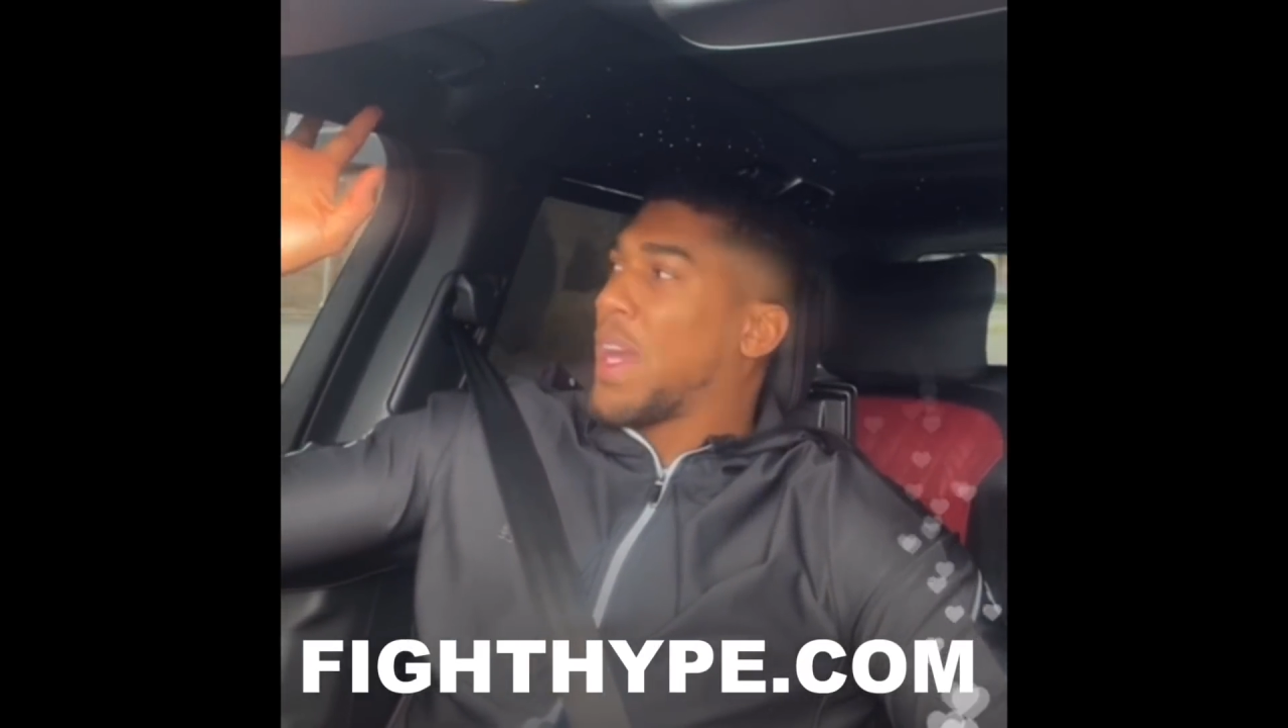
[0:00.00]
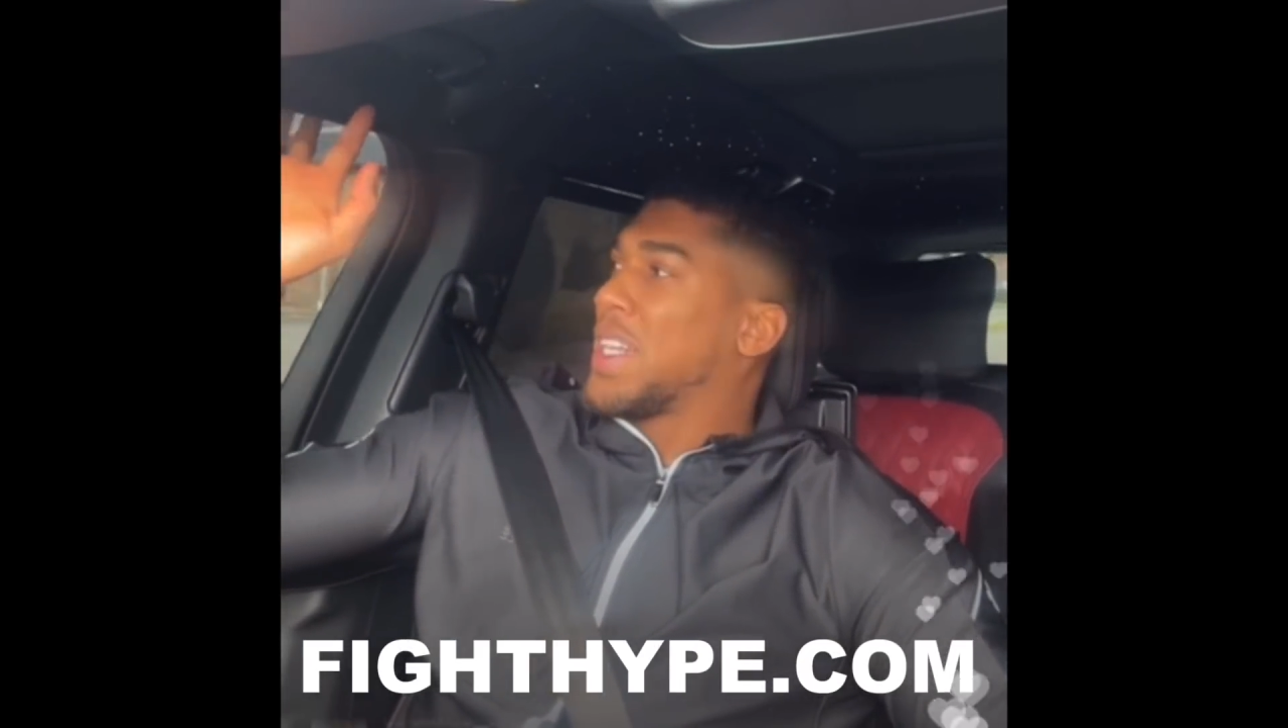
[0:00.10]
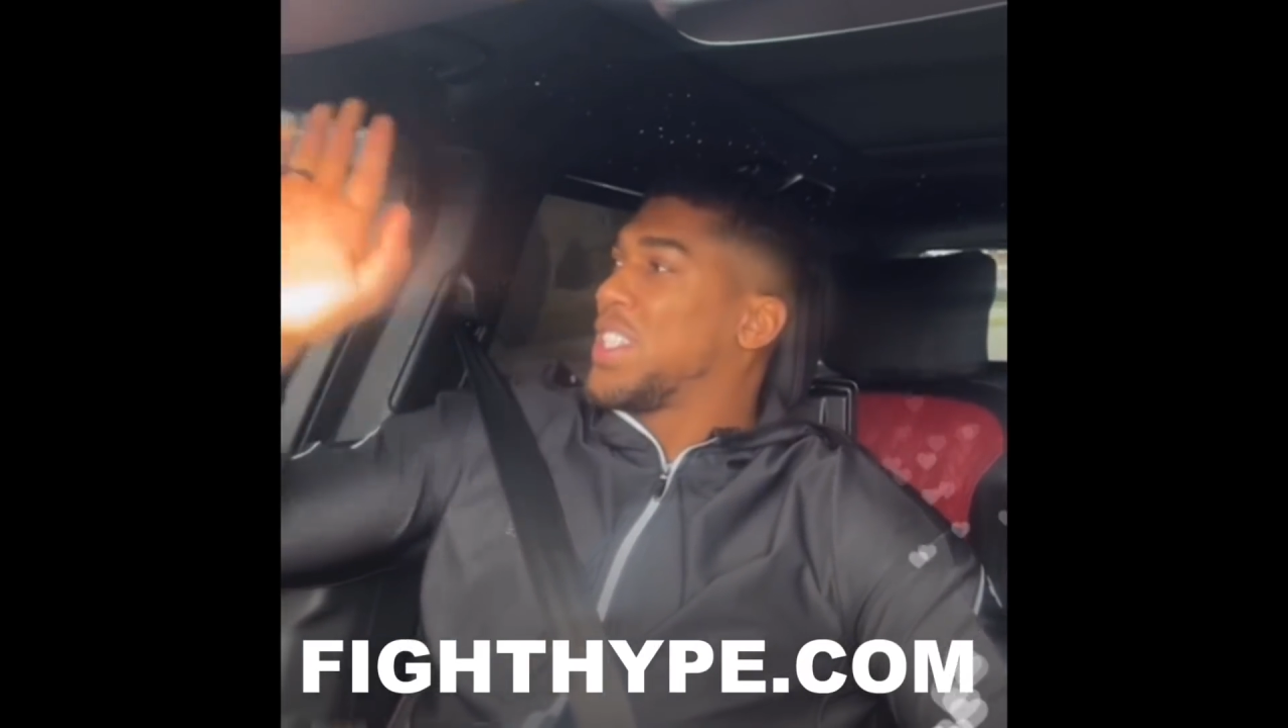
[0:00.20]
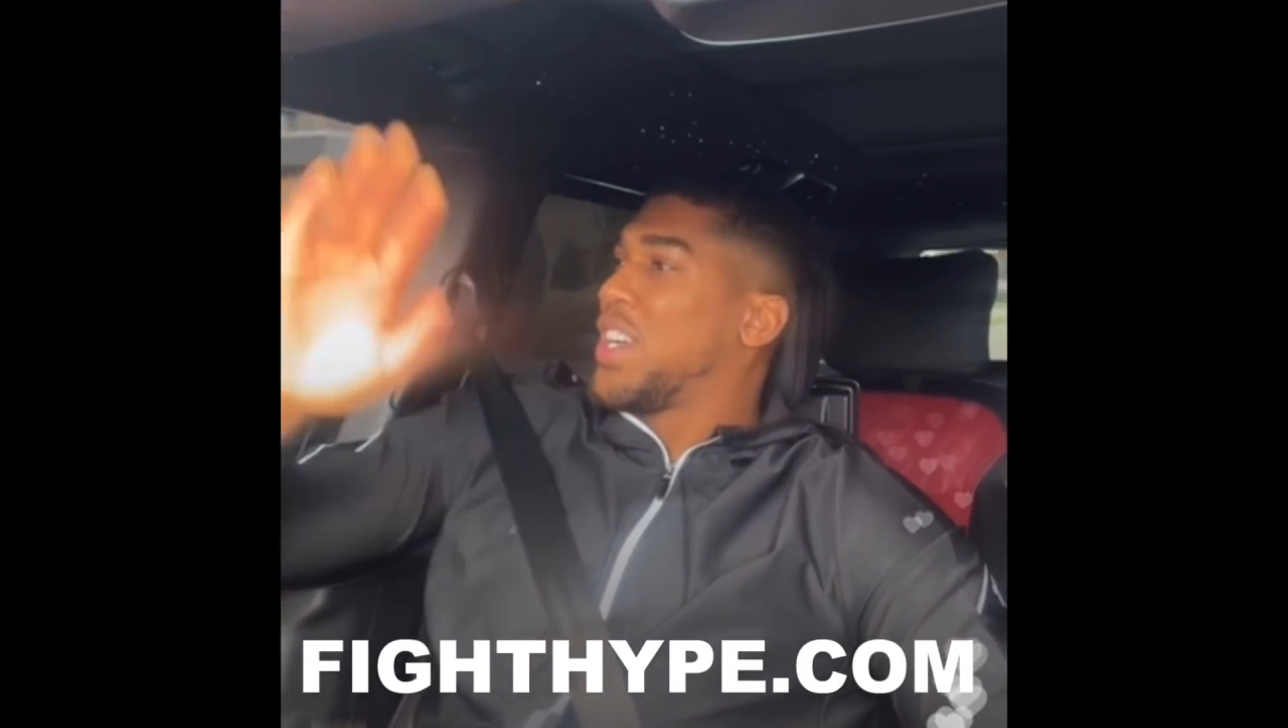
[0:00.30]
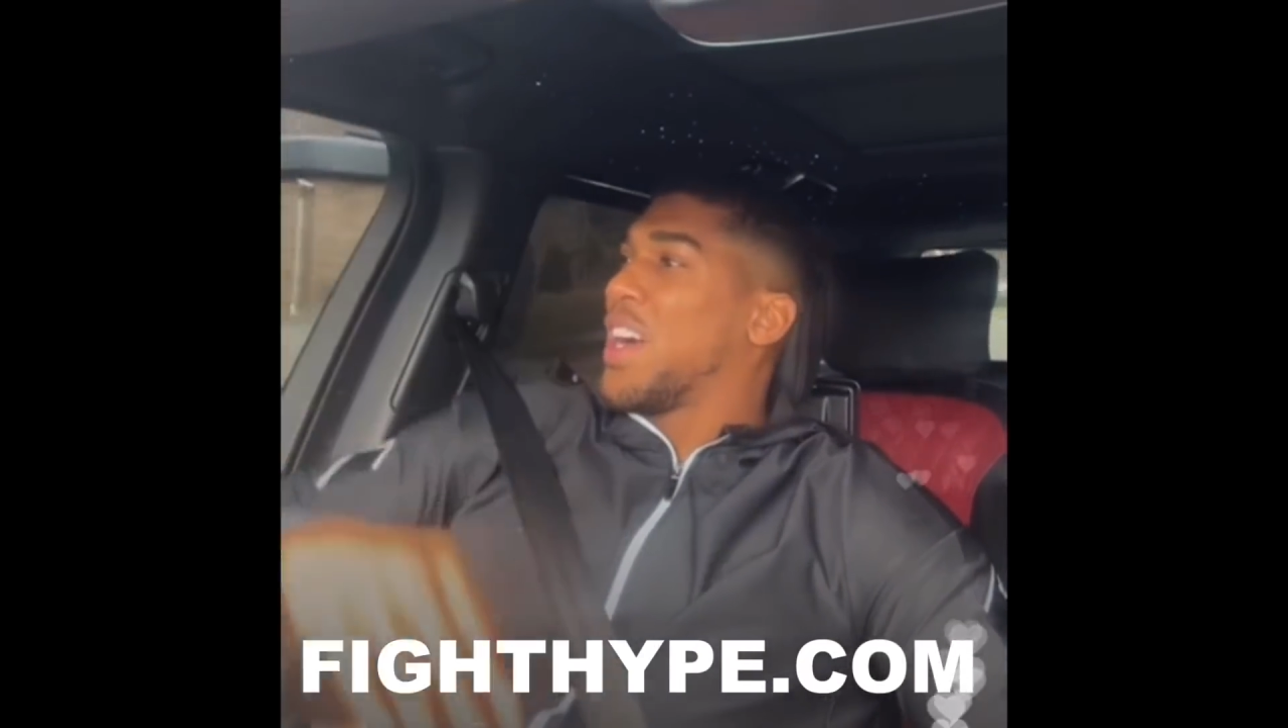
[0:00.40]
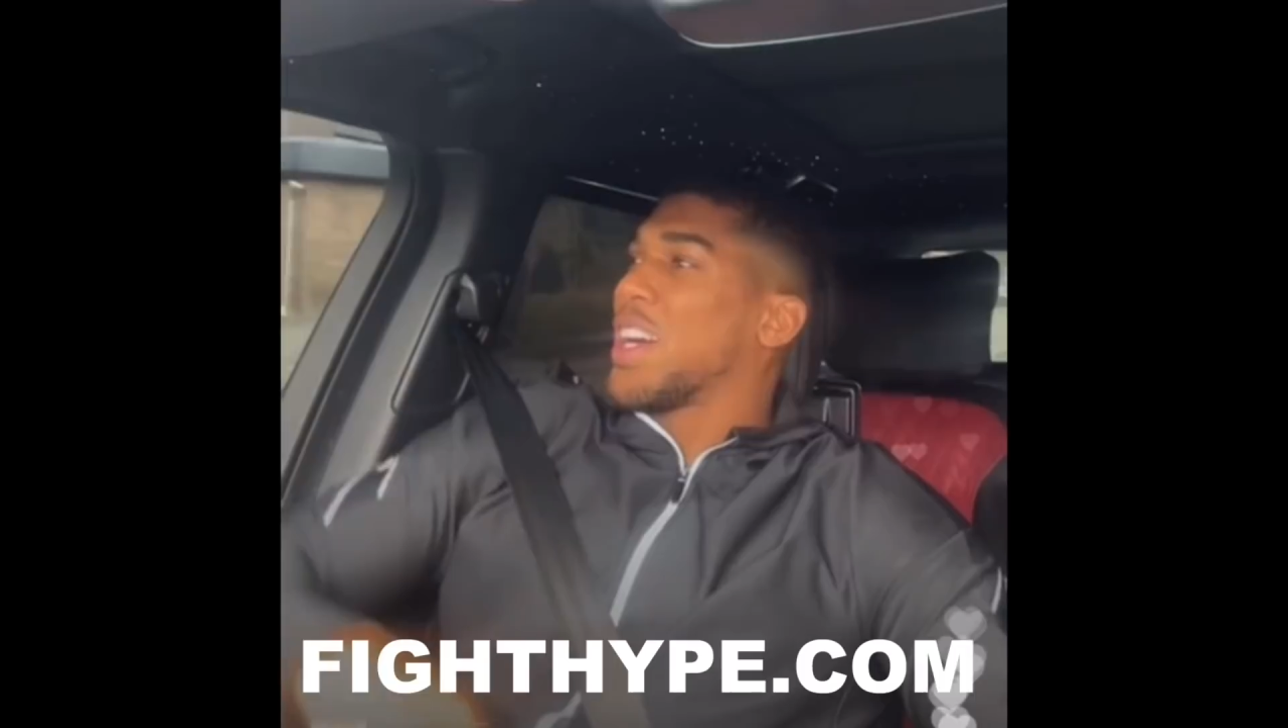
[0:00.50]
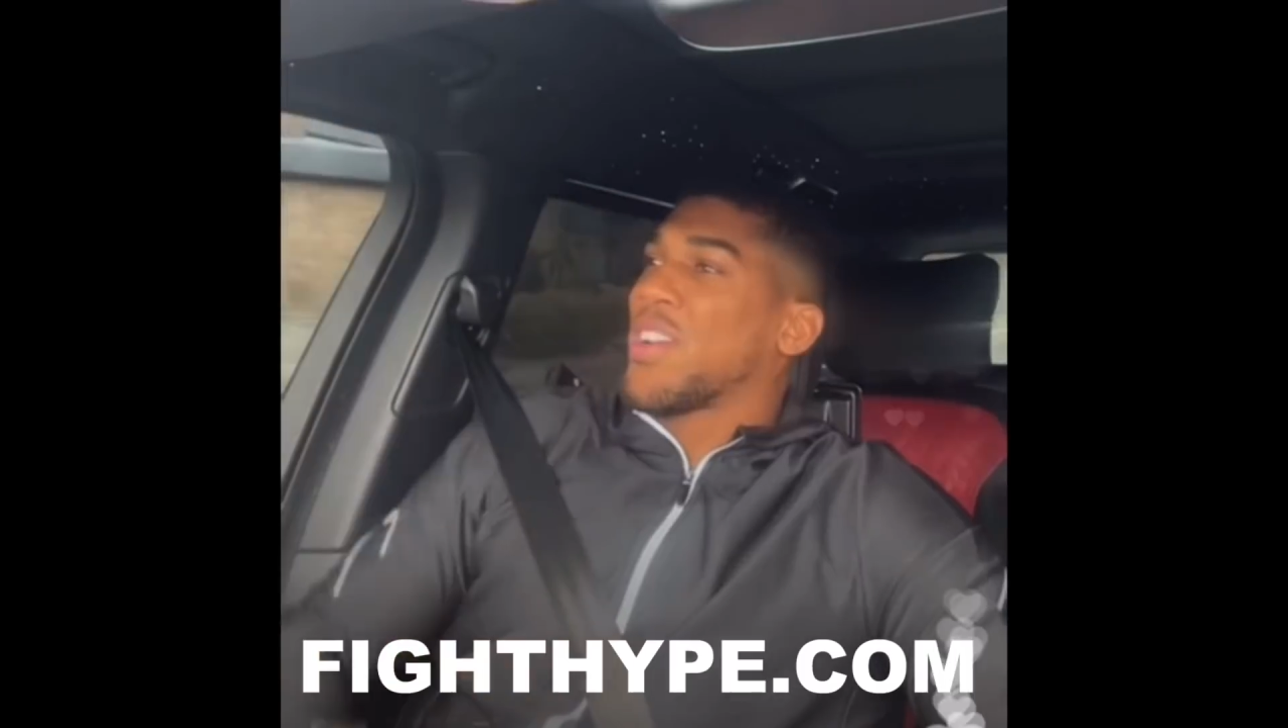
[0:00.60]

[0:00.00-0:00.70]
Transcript: Nigeria,